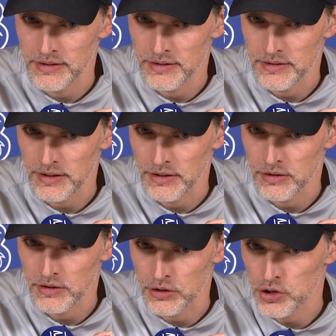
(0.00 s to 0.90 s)
and
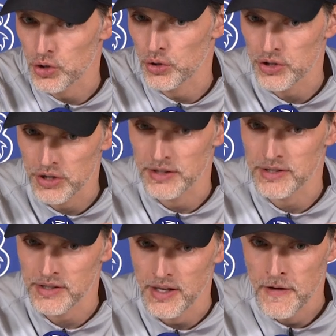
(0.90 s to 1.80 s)
and and Jorginho
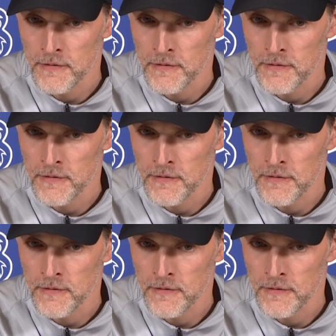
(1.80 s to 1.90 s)
is